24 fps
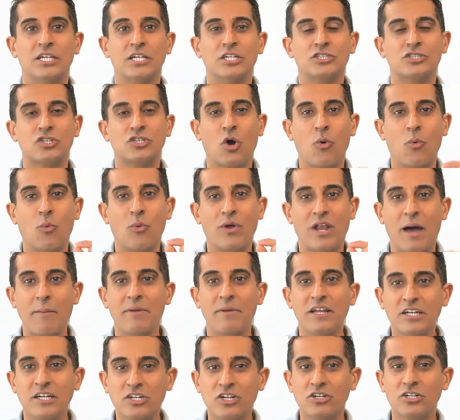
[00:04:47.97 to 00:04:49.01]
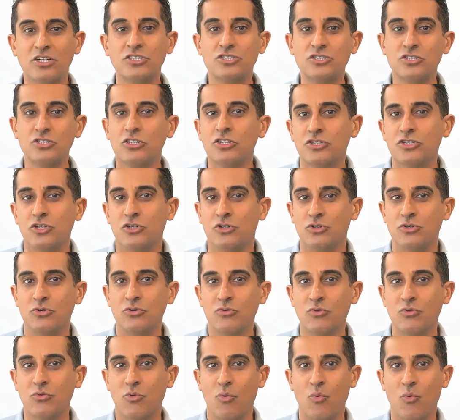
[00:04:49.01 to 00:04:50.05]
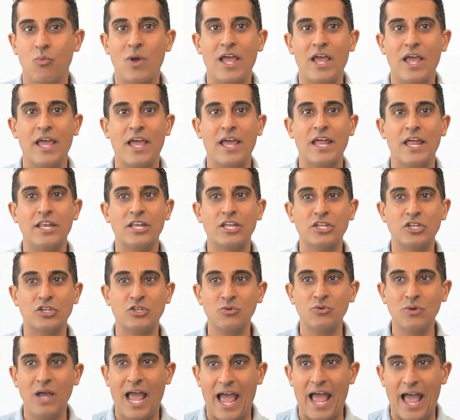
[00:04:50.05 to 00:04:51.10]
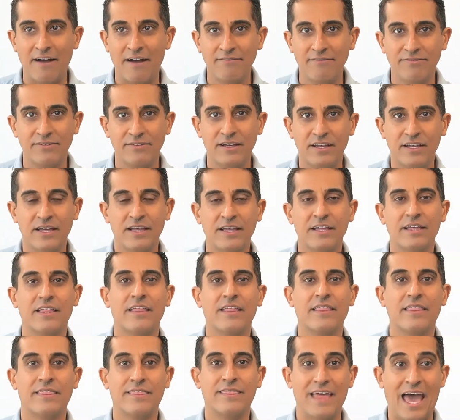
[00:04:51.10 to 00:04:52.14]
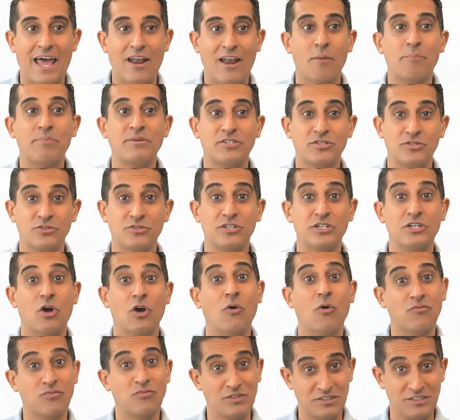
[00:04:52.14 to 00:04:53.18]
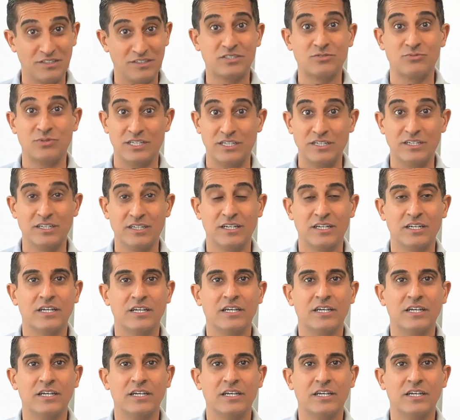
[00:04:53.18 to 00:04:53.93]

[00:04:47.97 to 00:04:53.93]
So what I'm going to encourage you to do when you have that opportunity, hopefully this week,